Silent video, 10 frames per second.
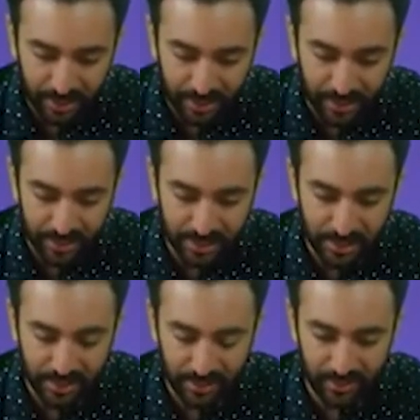If you
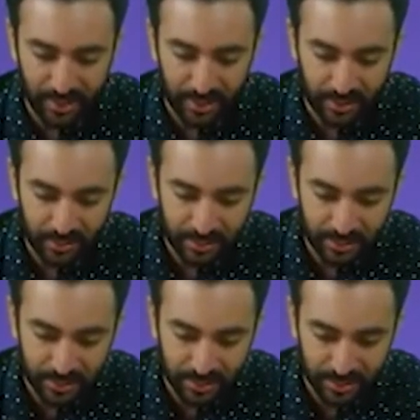need, you can
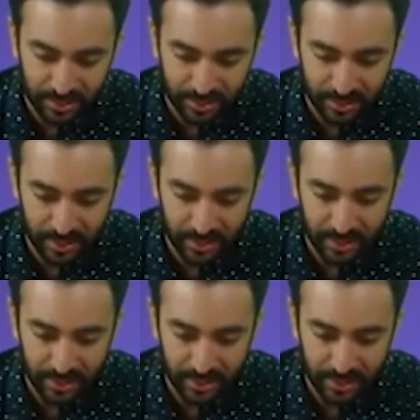zoom in,